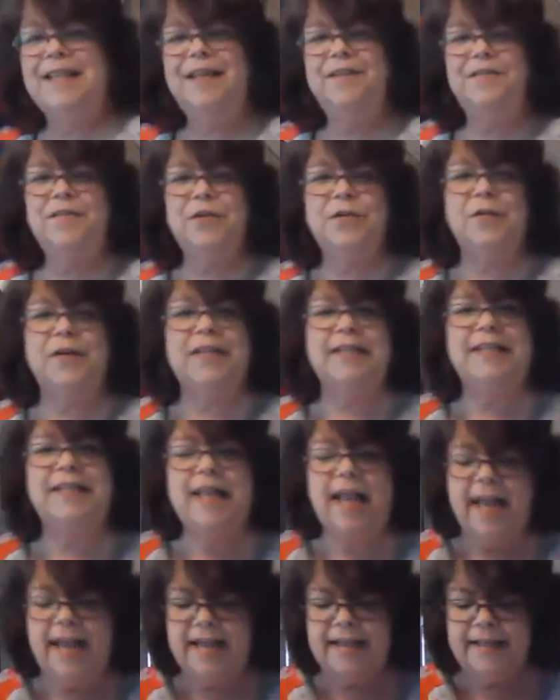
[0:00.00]
give you a
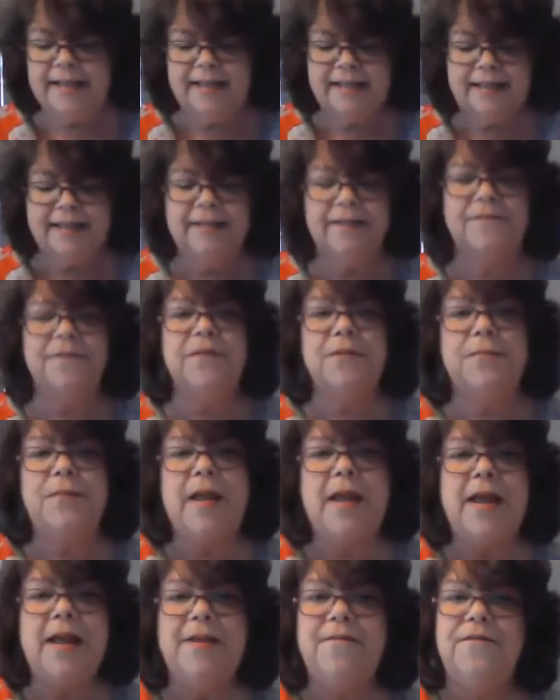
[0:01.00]
taste of the
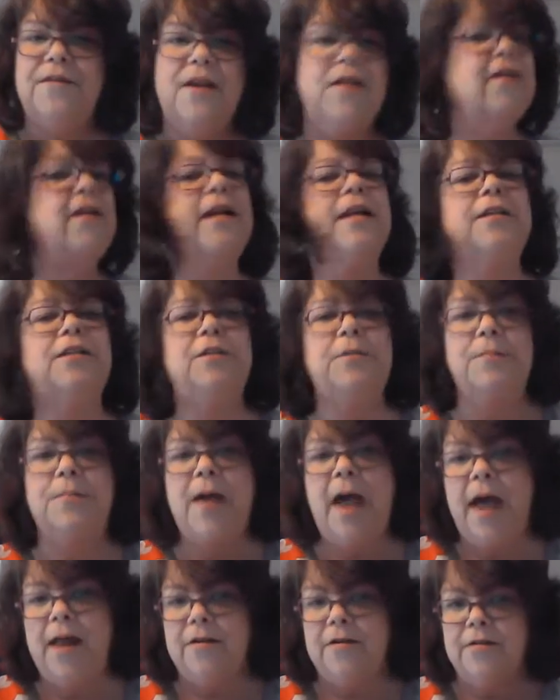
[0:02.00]
band variation
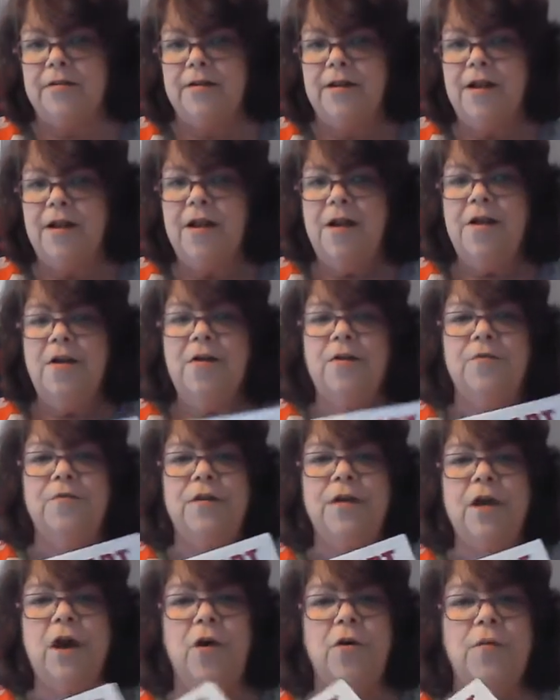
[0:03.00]
pattern.
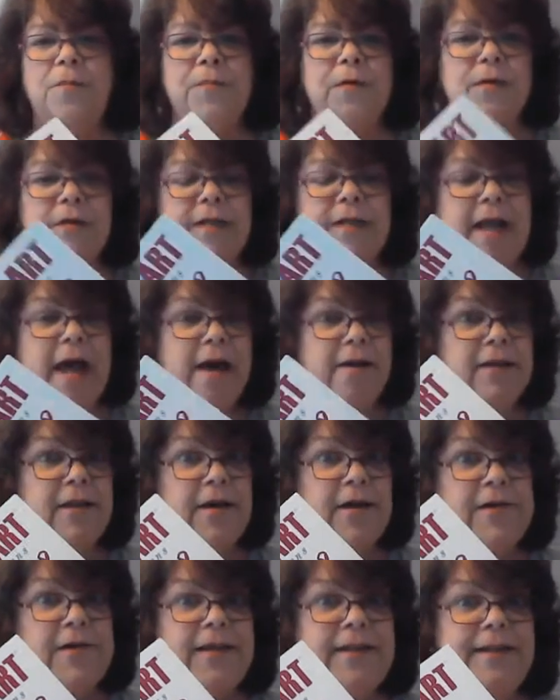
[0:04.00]
We hope you'll
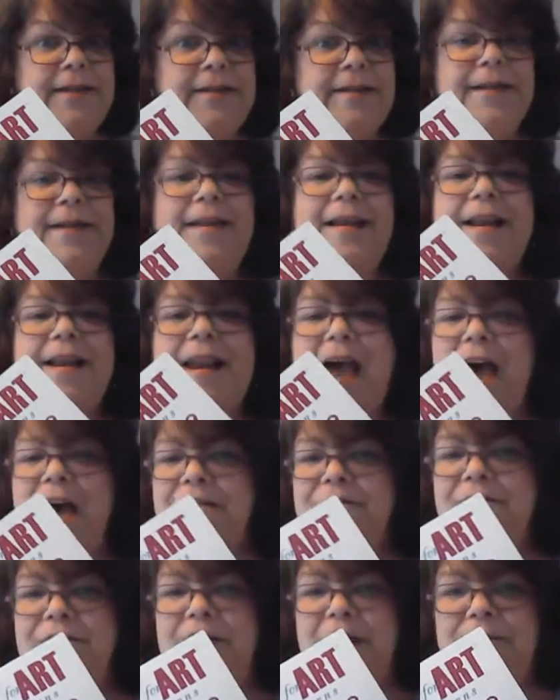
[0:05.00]
download it,
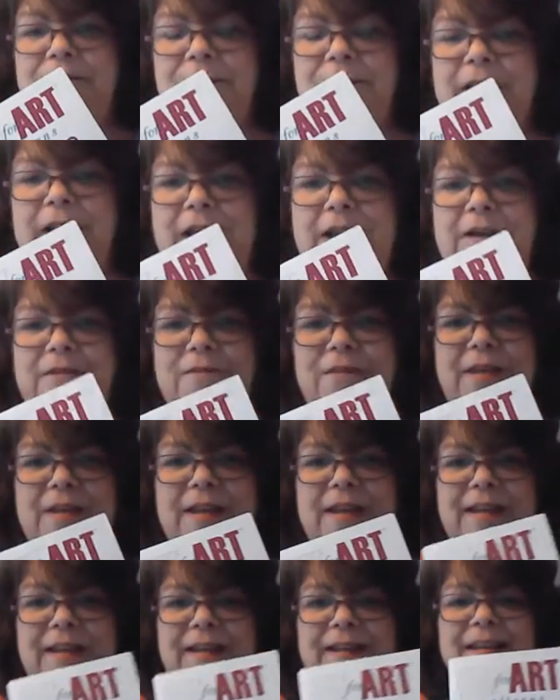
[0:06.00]
have fun playing with
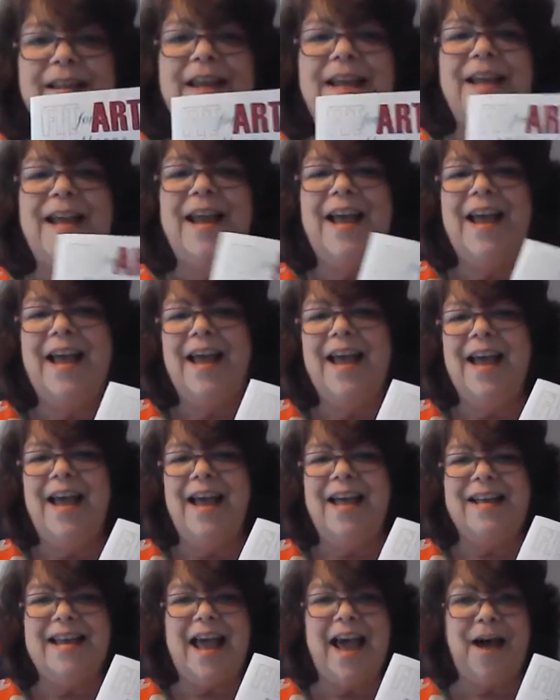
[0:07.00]
it,
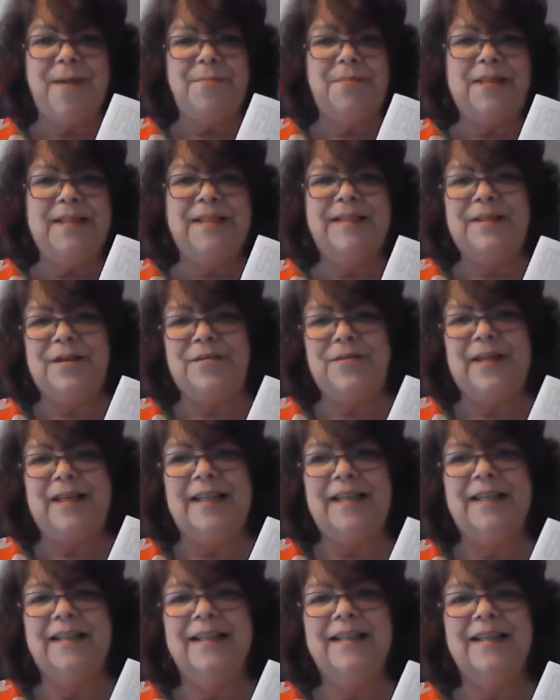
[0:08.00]
and happy sewing.